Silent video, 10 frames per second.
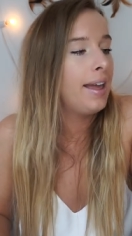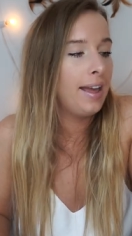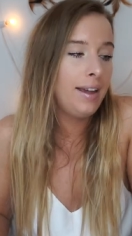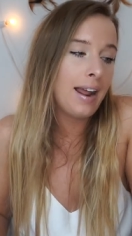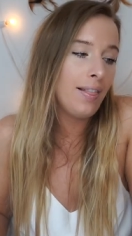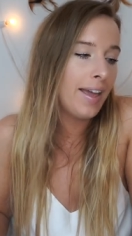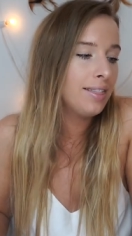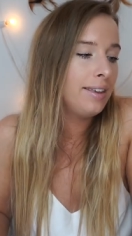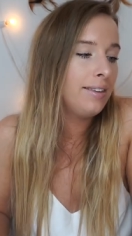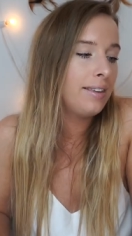and I
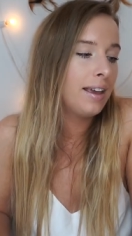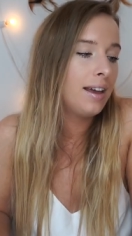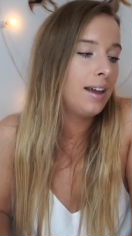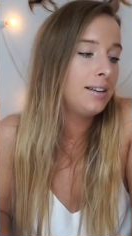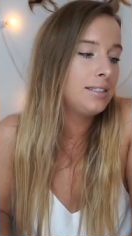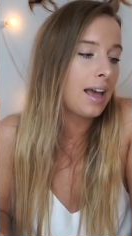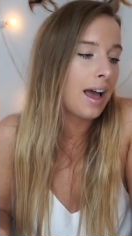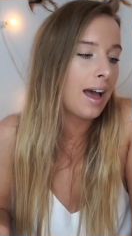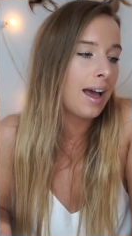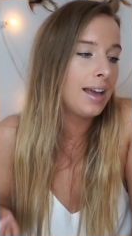like these and
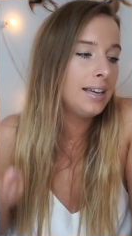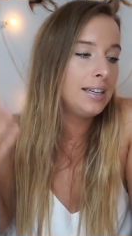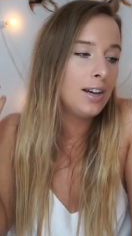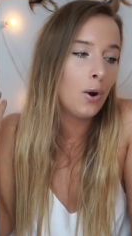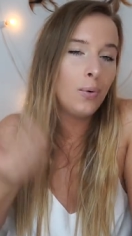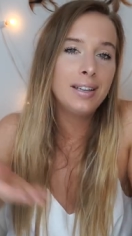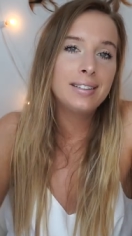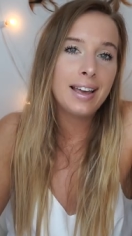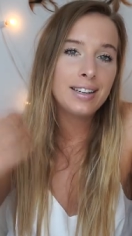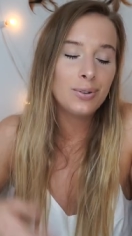I
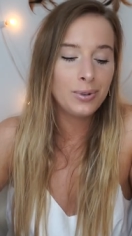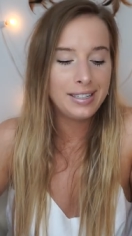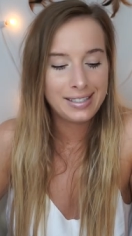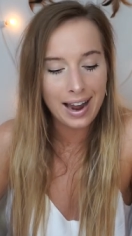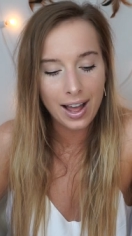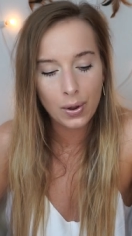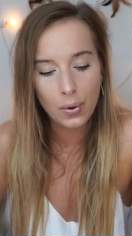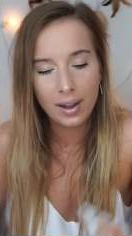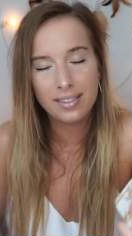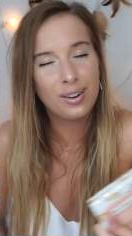always like to restock
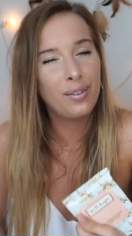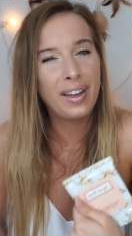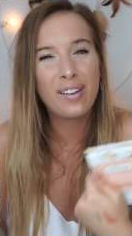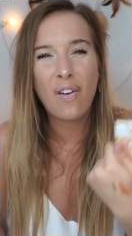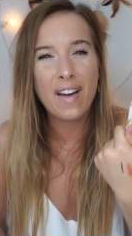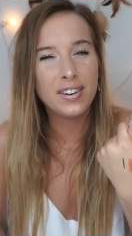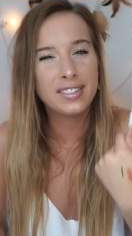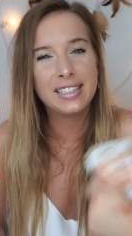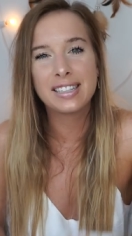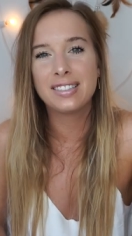because they're like five or
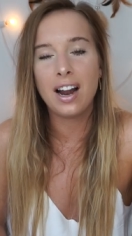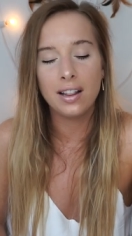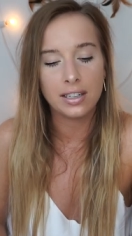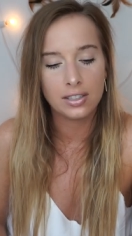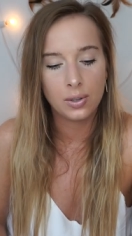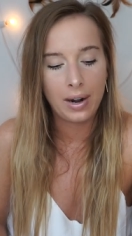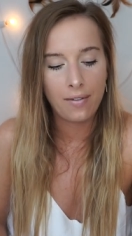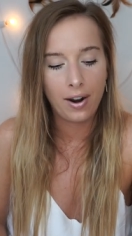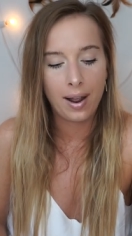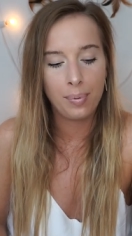six dollars. So
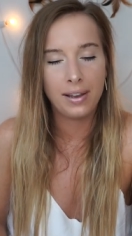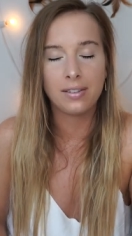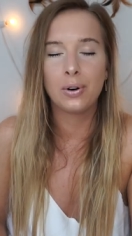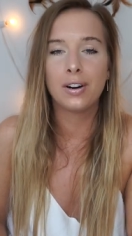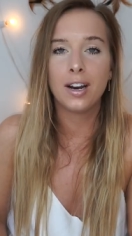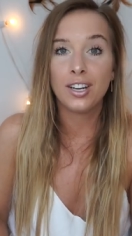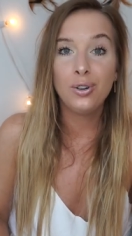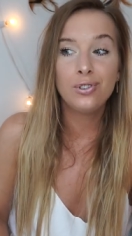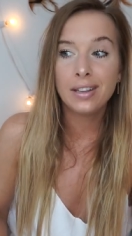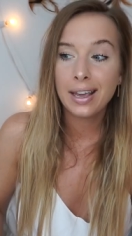whenever I place an order, I
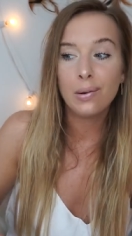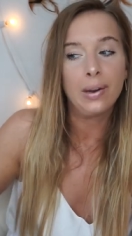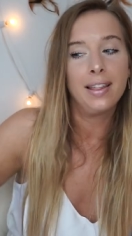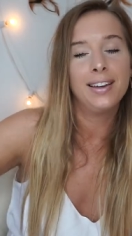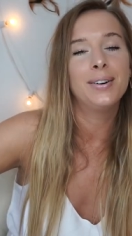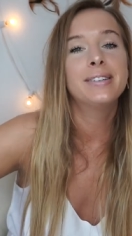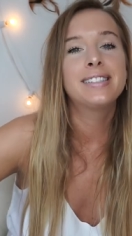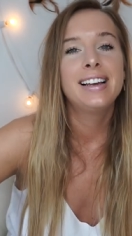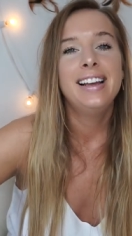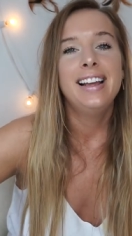usually get one of those.
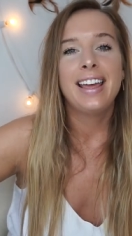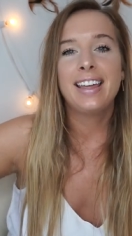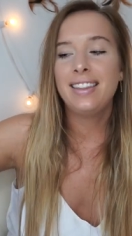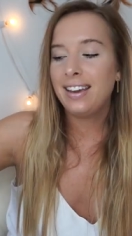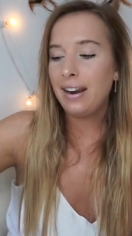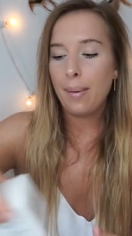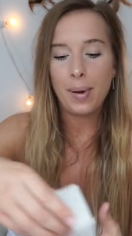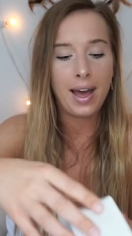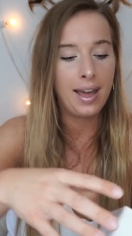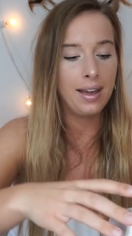And then
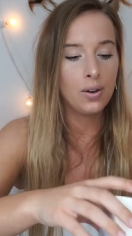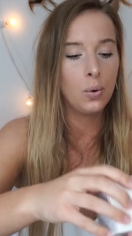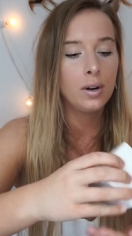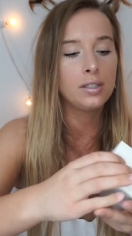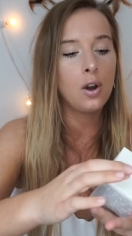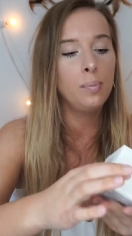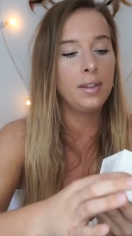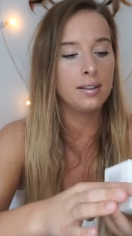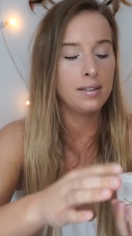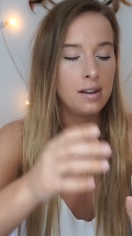by Korres, oh,
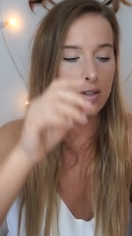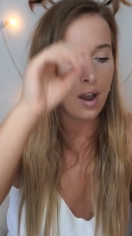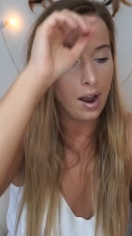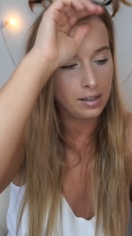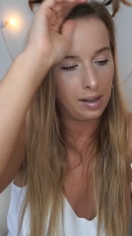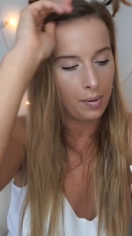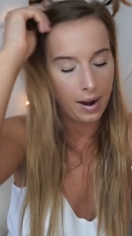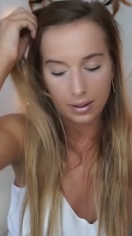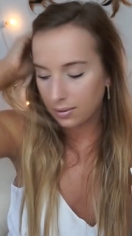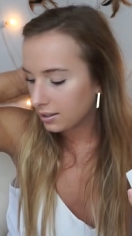this is another Octoly
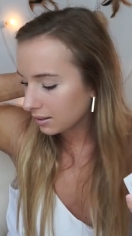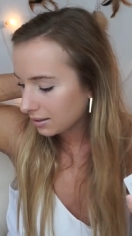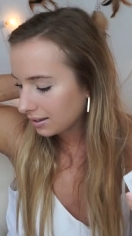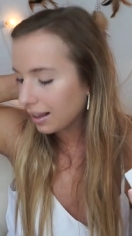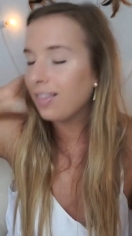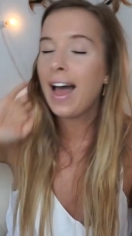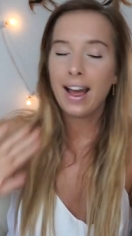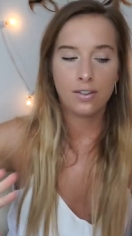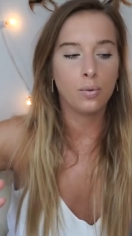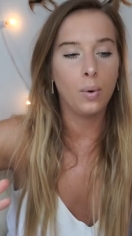product. This is the
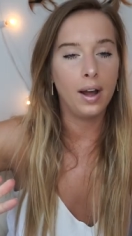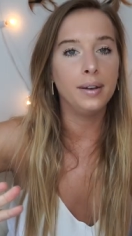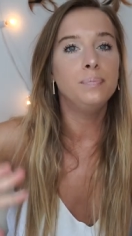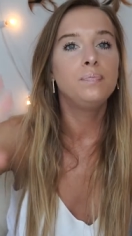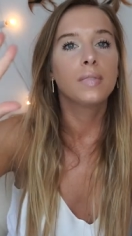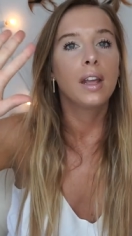last one